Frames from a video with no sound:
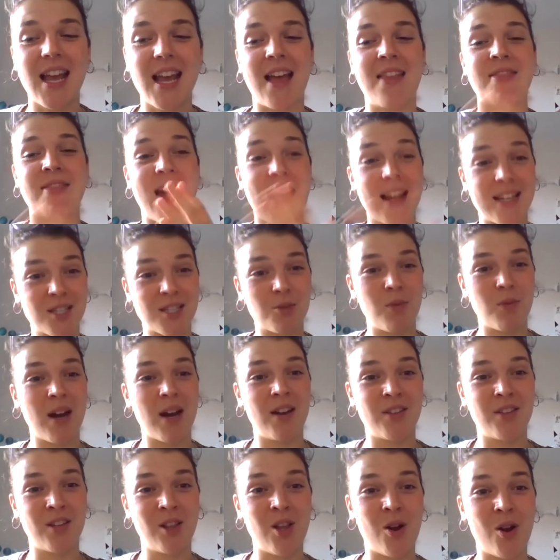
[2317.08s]
And that's
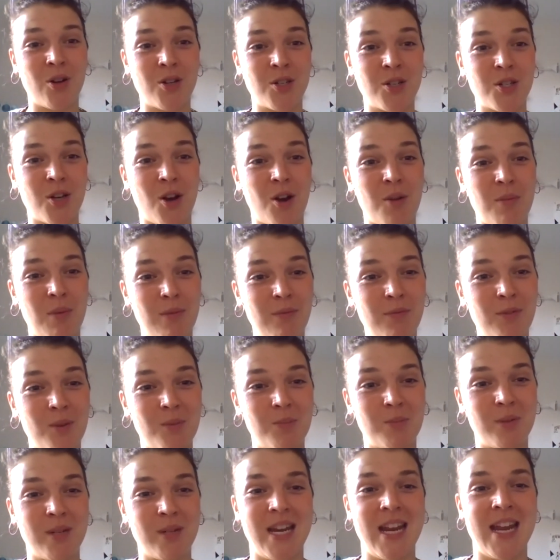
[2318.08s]
where the large carbon
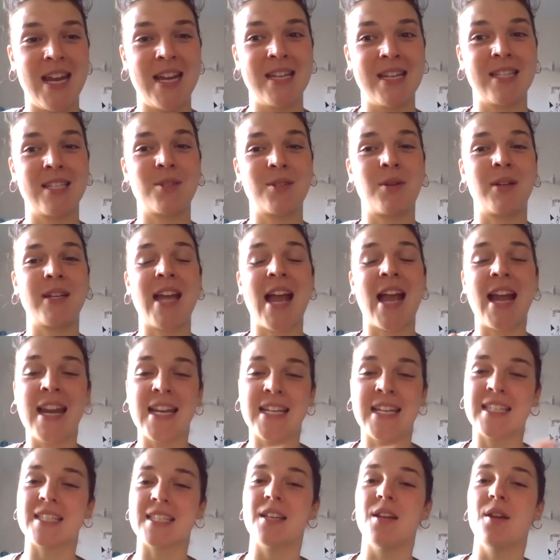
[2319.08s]
footprint is. So again,
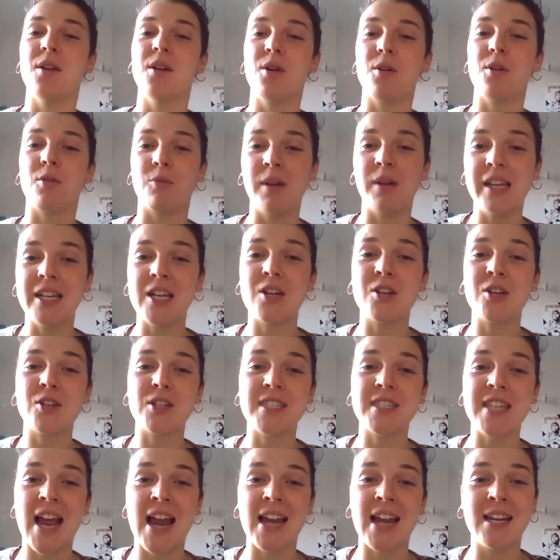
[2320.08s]
it's really
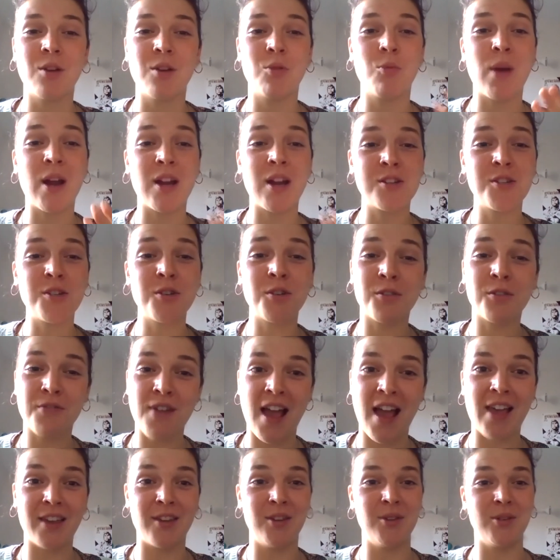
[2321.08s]
understanding, where do your
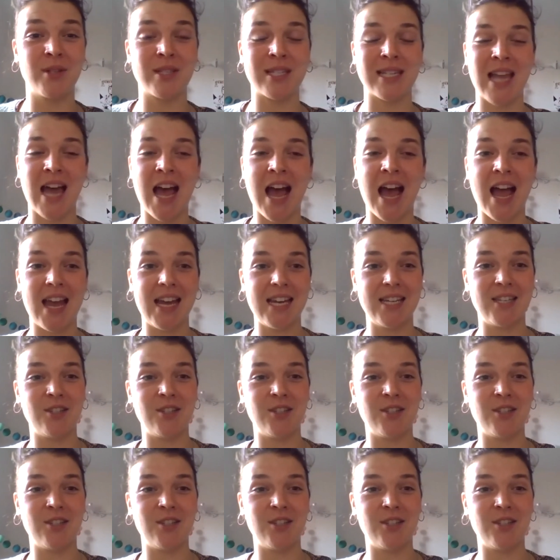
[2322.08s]
values lie?